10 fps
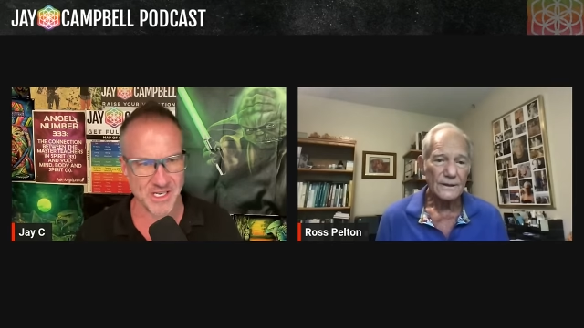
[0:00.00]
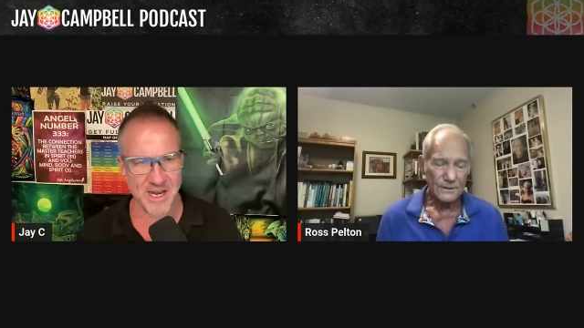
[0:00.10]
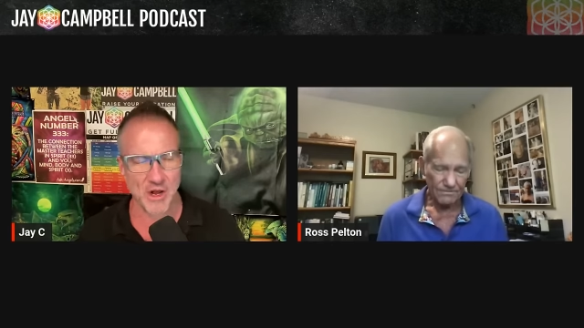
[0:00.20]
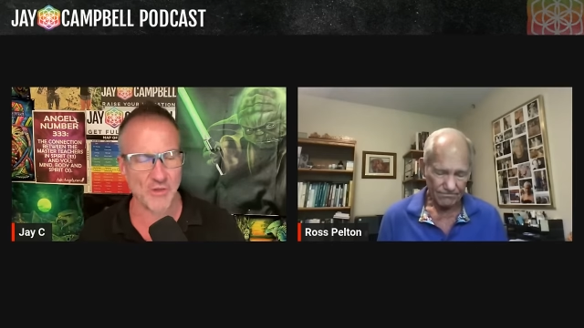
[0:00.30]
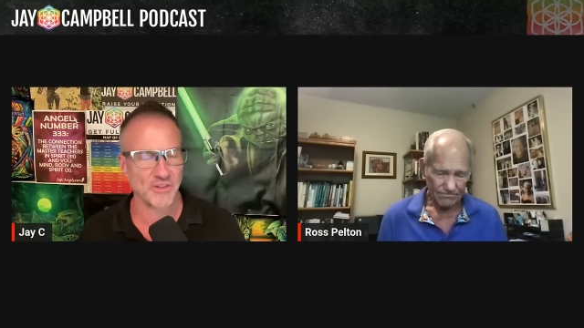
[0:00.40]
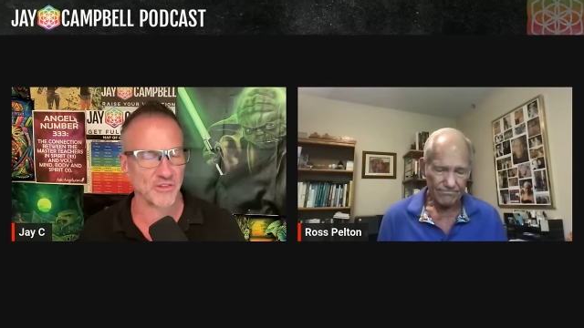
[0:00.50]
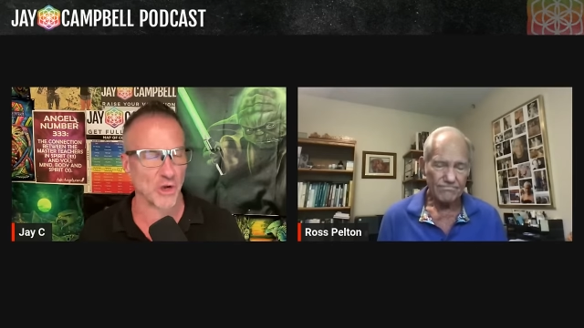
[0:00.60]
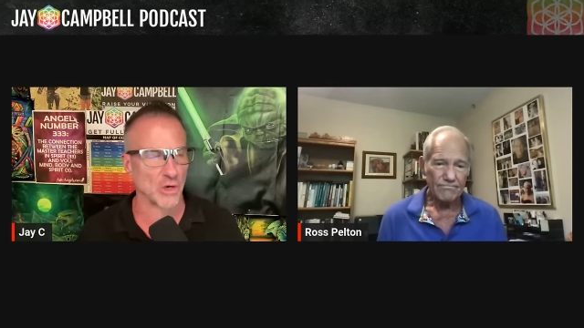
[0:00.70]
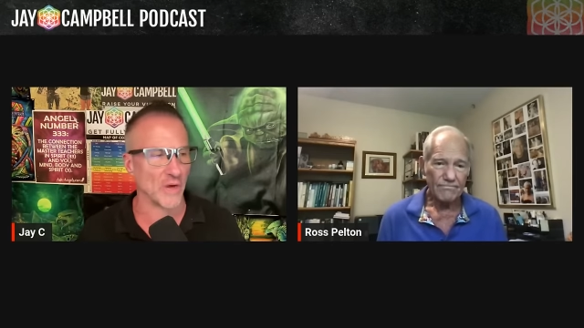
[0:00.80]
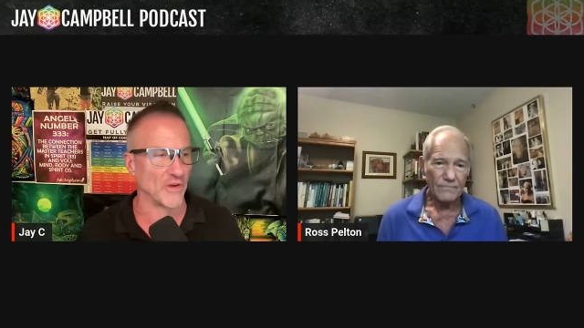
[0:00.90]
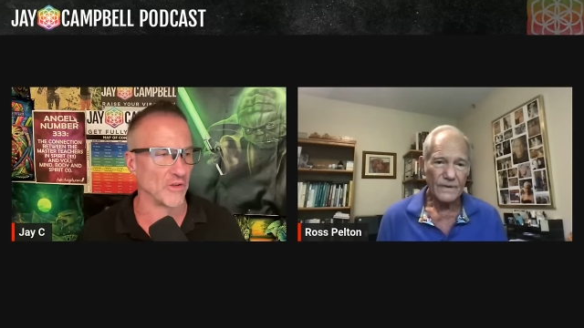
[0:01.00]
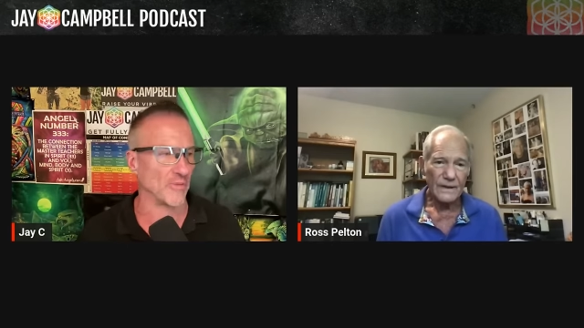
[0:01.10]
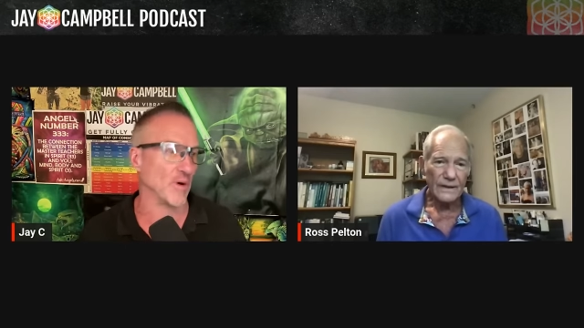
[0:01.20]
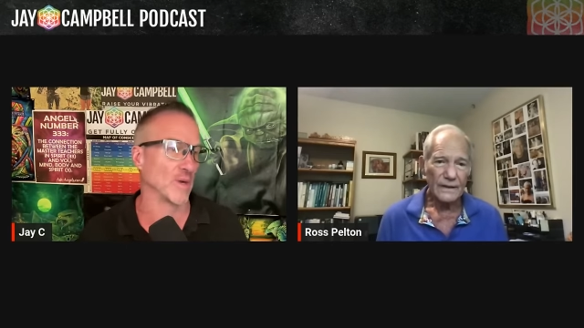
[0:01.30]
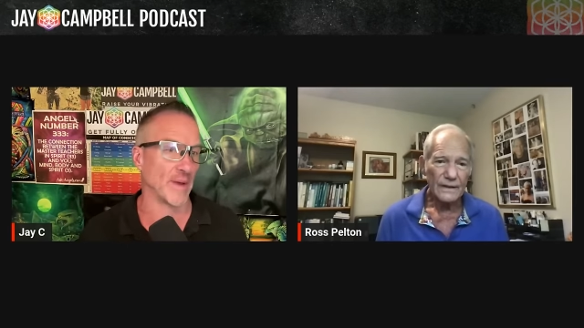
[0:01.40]
Speaker 1: And I know this is all covered in your
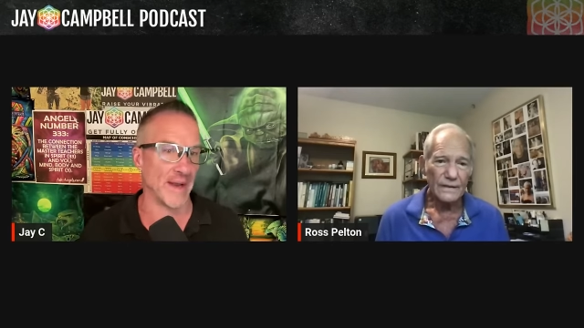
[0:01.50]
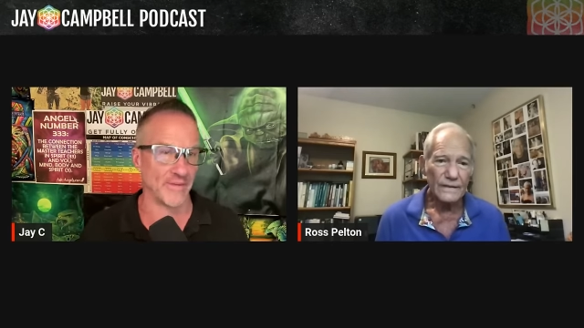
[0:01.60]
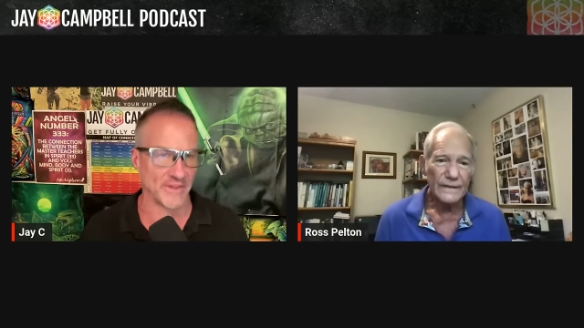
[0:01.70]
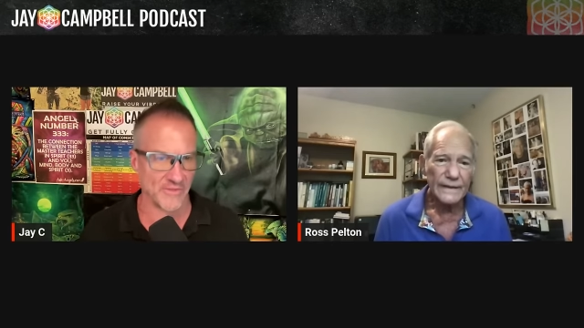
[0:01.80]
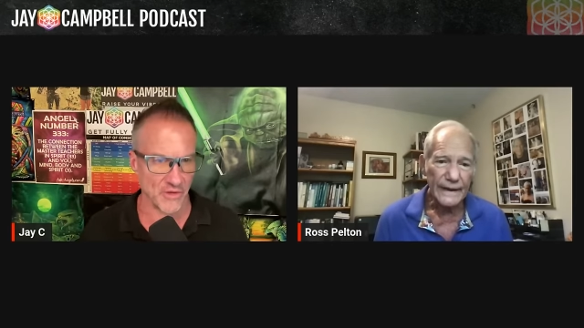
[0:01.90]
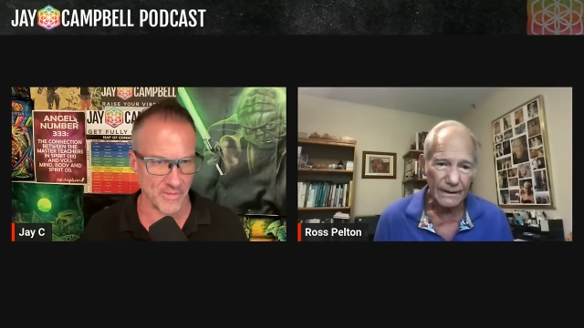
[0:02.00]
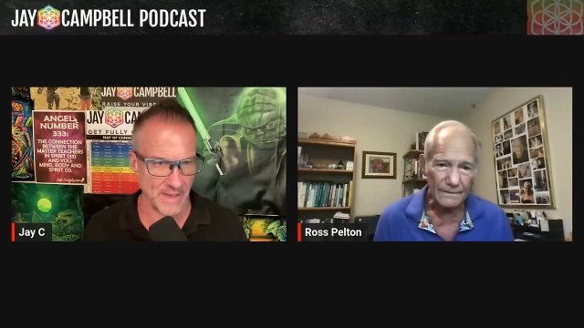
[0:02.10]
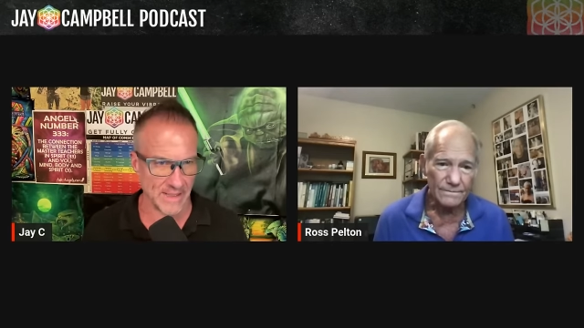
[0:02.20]
book, but obviously for the yeah.